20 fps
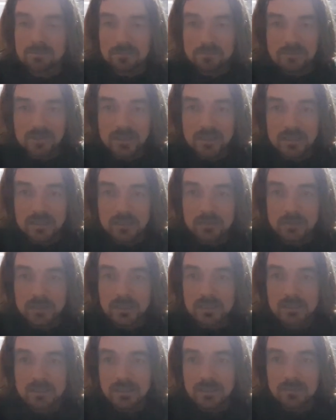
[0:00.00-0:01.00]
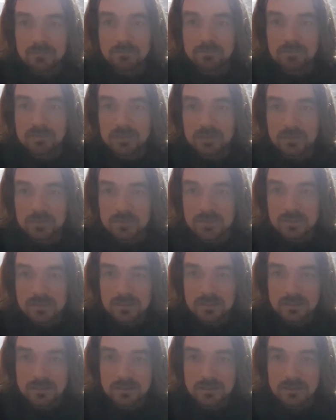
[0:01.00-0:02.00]
very quickly
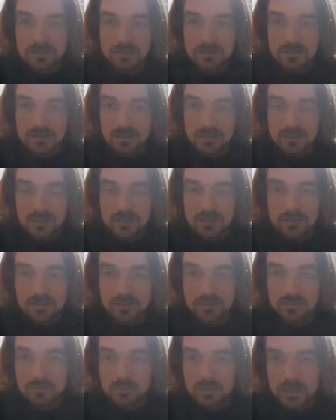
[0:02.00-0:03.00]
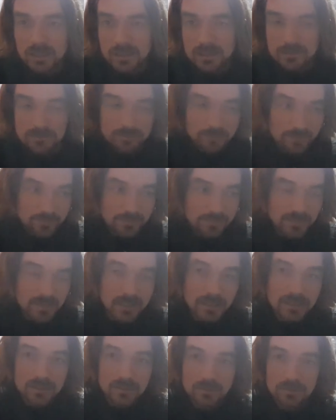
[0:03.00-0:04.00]
improves, and all the weight
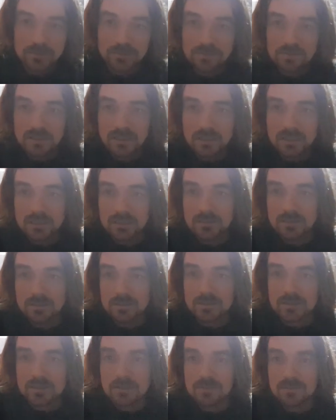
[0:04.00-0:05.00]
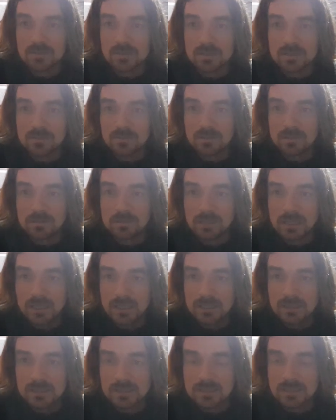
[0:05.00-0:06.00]
that you were feeling those first few
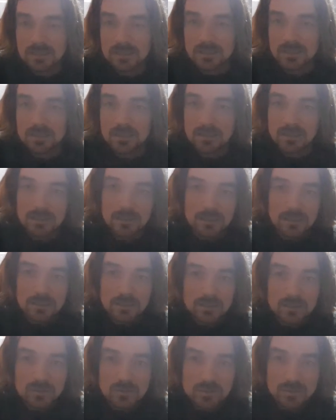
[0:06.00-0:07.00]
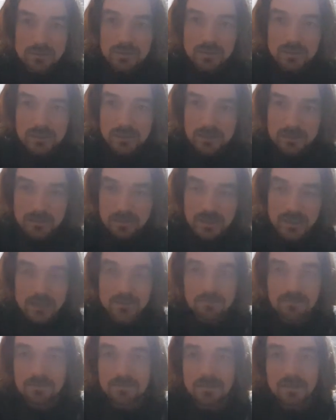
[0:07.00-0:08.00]
days, suddenly you
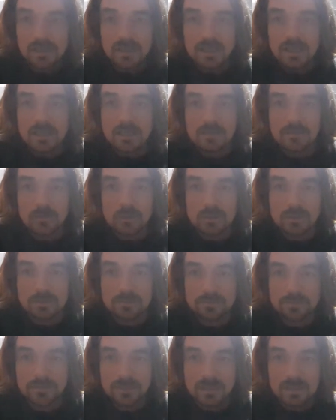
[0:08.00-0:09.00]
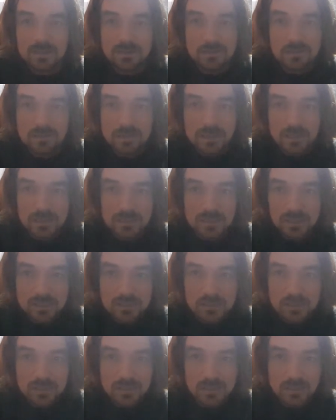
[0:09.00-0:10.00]
can't feel it anymore because your
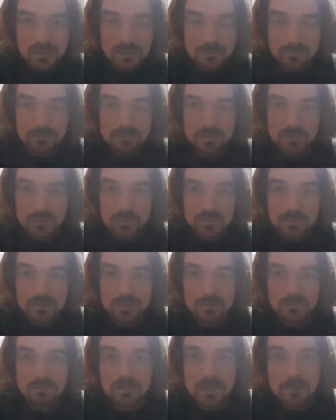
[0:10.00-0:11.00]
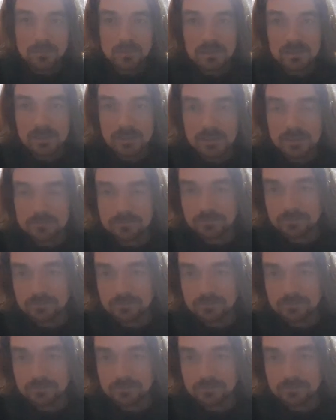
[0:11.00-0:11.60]
conditioning improves so rapidly.